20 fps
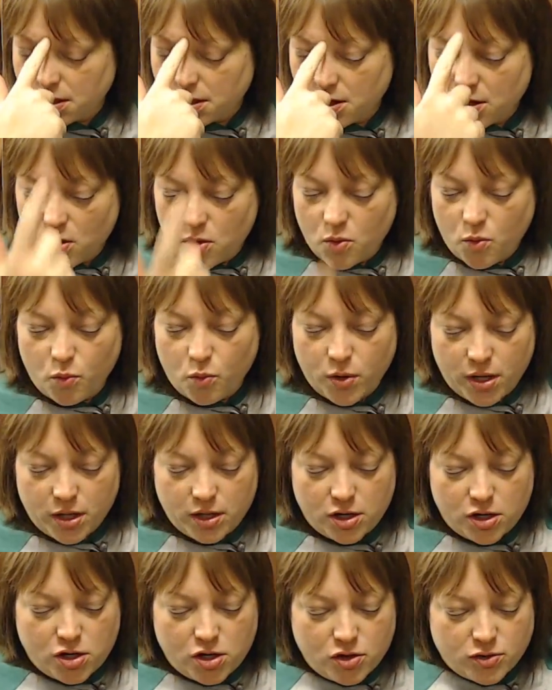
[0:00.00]
one of the
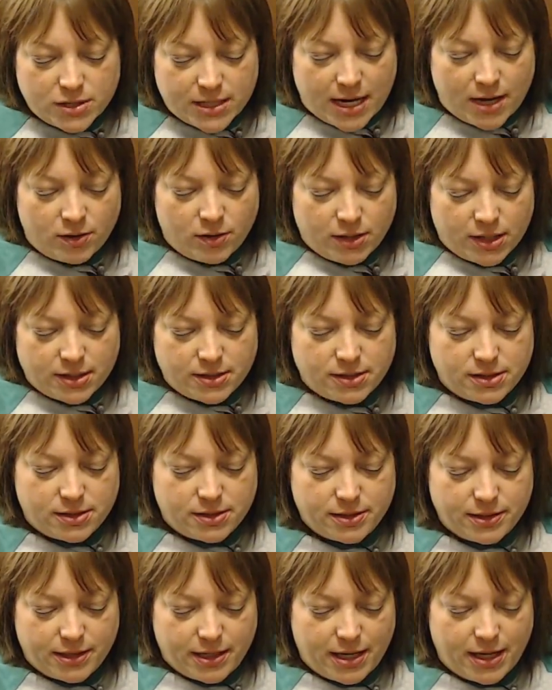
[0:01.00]
news outlets,
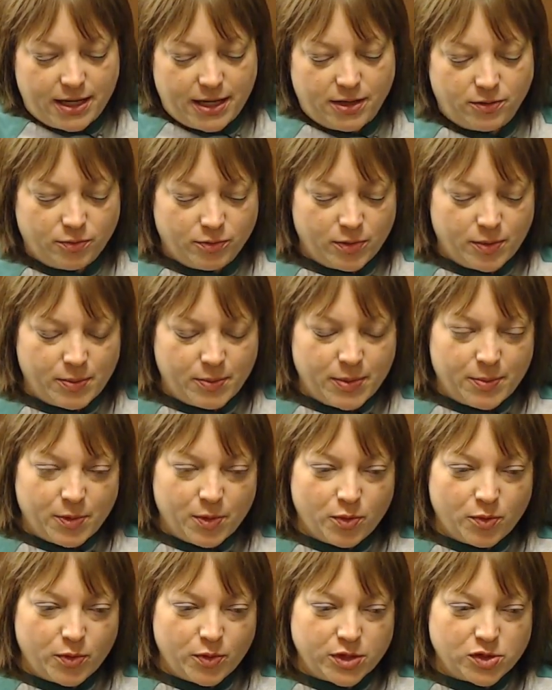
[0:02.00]
I don't remember
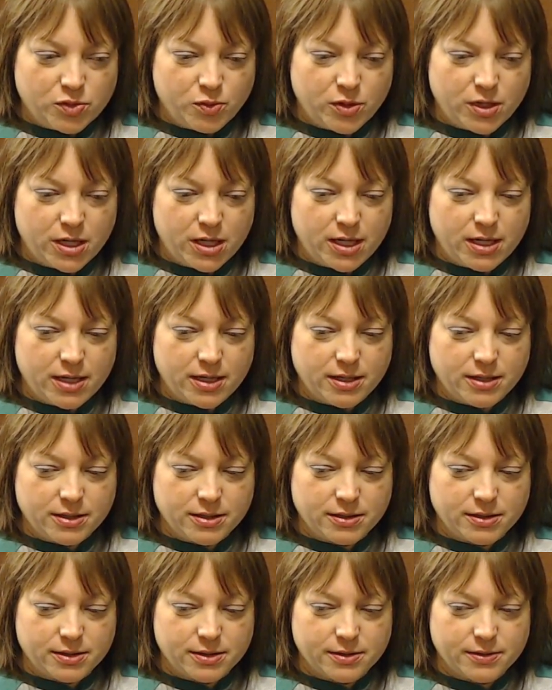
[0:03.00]
which one it is.
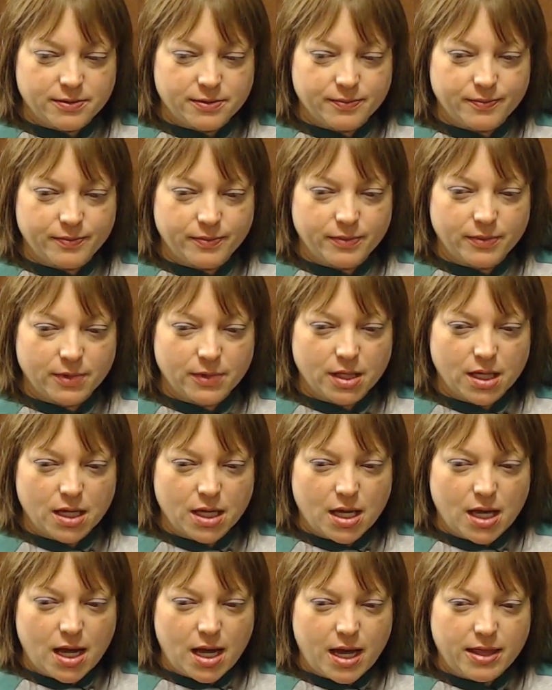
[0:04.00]

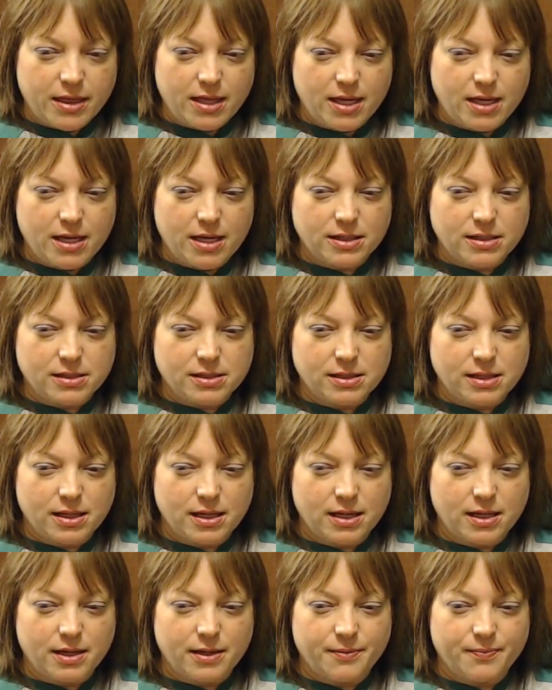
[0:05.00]
I think it's
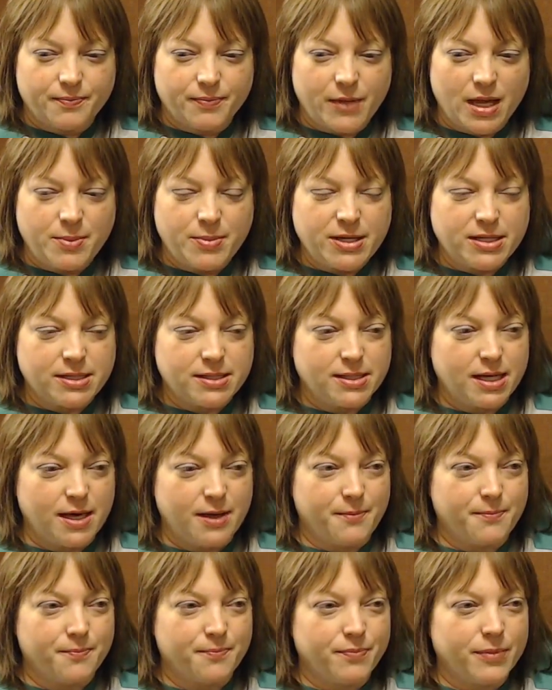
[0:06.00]
ABC.
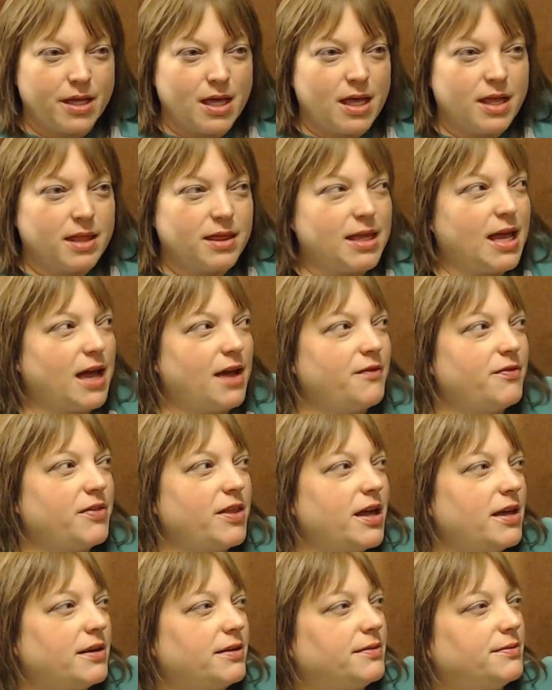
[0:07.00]
They have
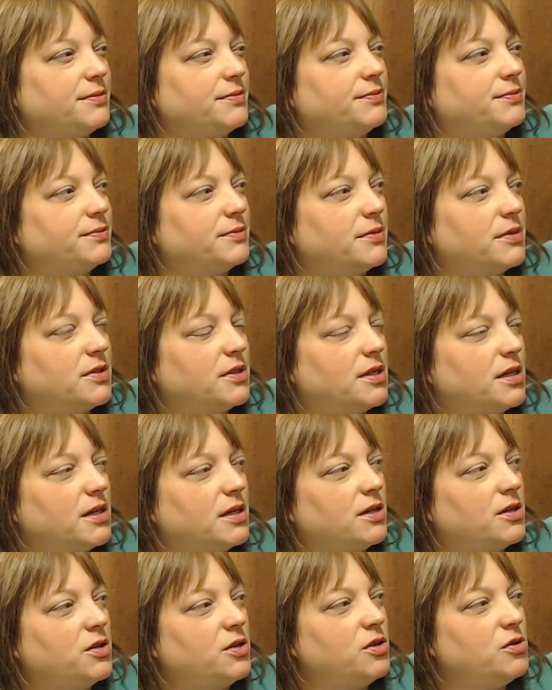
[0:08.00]
that
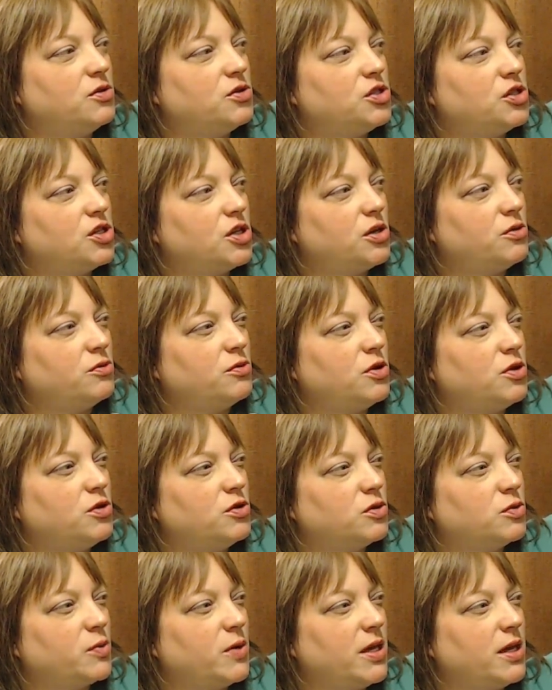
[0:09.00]
news show,
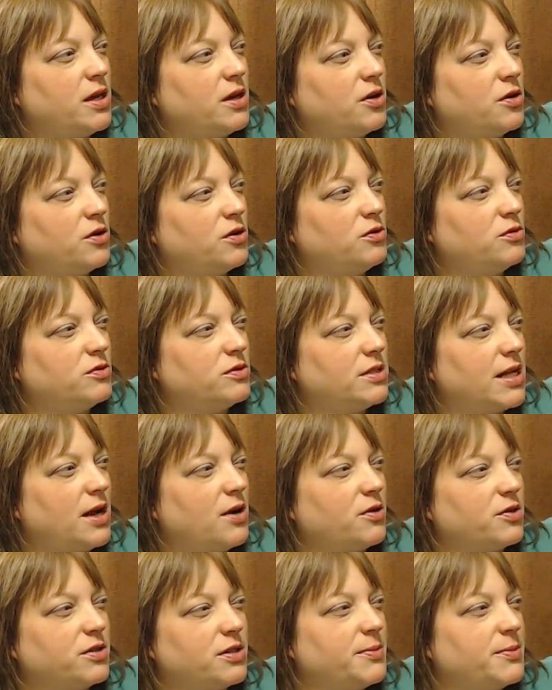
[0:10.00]
Newsweek or News Now or
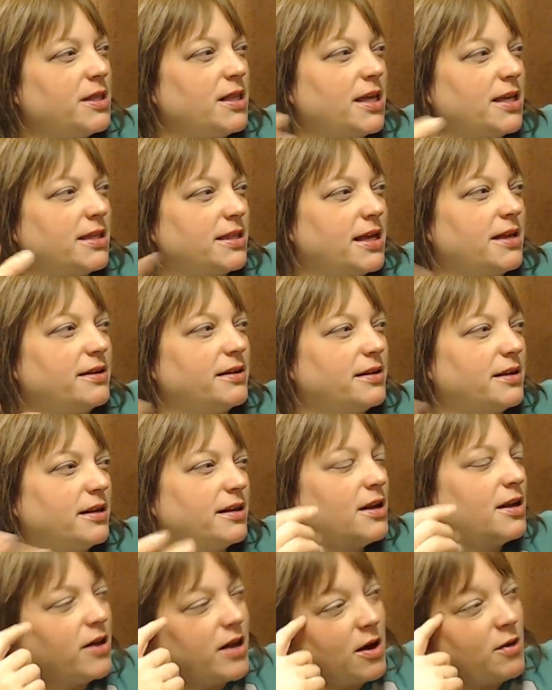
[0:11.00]
something like that. Now
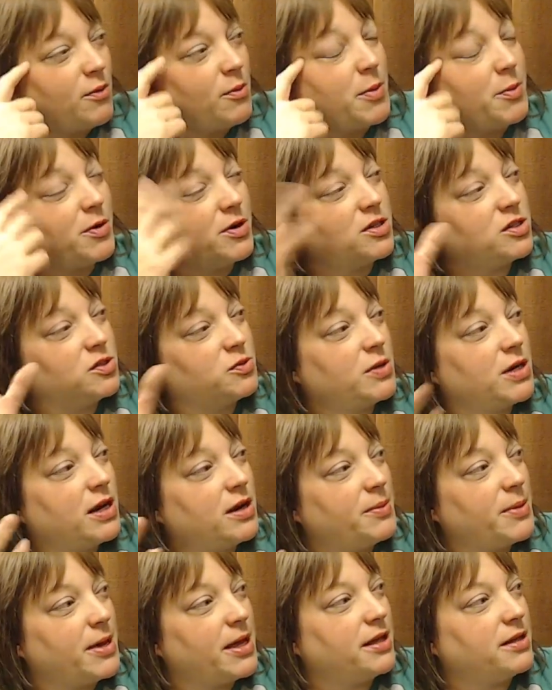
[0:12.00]
I can't remember. It just went out of
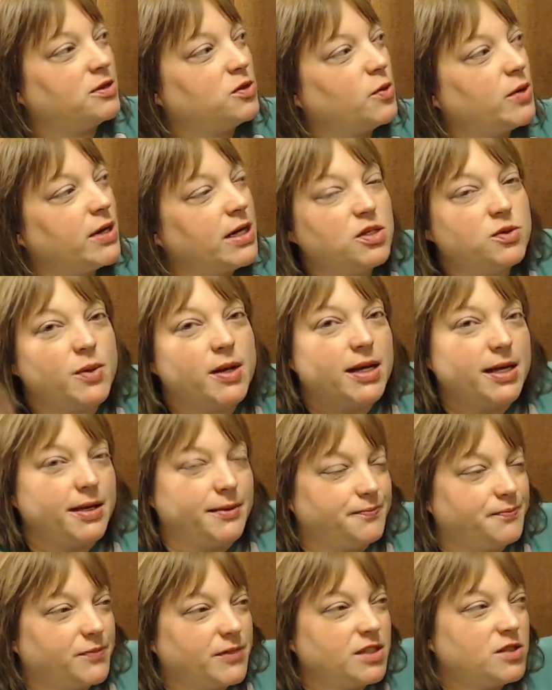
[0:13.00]
my head. 2020.
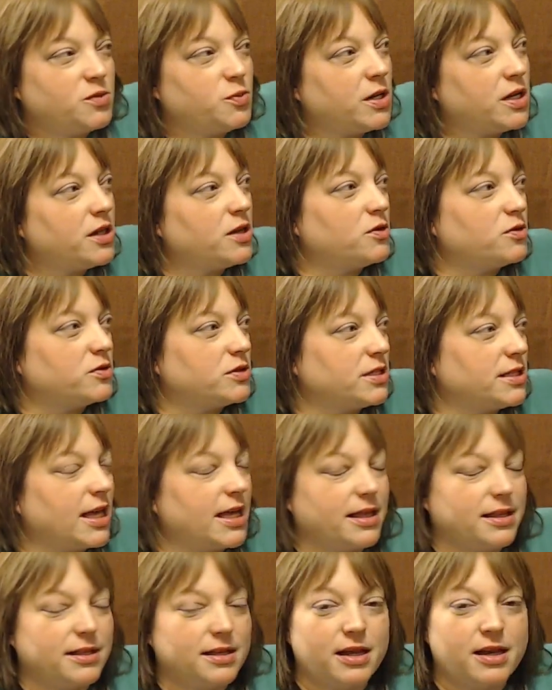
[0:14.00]
It's one of those like
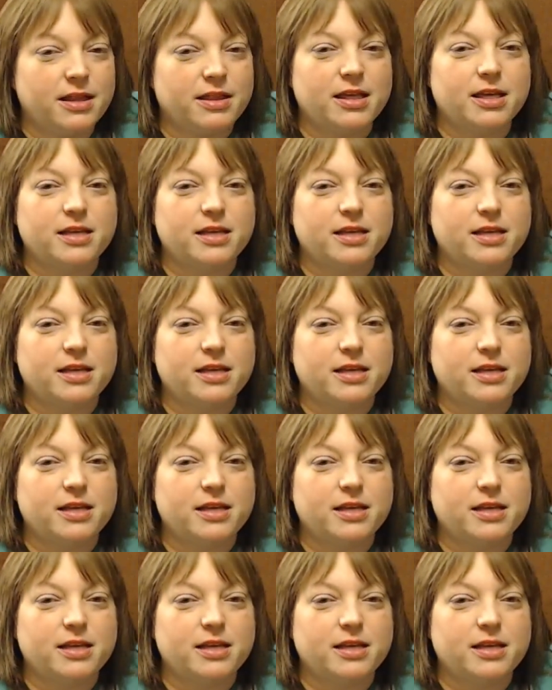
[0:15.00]
kind of things.